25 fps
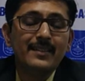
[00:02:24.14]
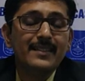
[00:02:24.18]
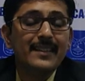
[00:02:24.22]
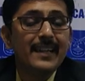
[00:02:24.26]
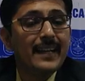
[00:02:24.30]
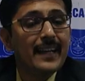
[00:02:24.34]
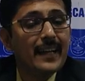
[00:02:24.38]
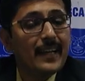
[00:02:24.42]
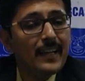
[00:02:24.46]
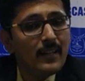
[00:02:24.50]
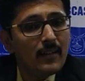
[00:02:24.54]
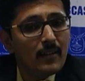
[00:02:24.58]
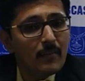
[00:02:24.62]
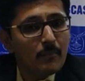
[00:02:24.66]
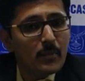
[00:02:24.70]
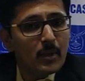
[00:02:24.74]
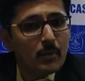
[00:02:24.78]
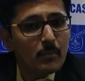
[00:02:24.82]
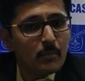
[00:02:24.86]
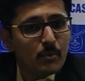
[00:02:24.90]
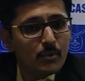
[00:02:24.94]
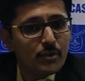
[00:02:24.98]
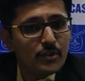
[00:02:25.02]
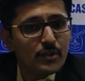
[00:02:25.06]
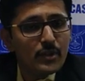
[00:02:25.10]
The second
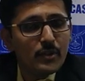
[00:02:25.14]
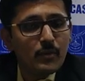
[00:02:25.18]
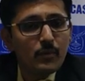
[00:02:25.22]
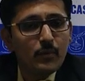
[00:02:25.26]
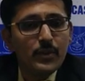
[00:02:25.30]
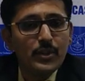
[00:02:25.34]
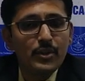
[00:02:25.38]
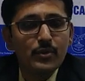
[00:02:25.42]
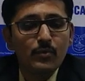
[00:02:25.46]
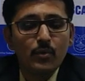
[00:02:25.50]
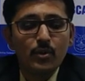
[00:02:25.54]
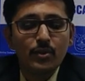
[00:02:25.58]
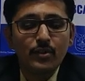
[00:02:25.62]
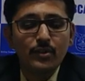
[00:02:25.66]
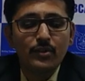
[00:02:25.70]
proposal which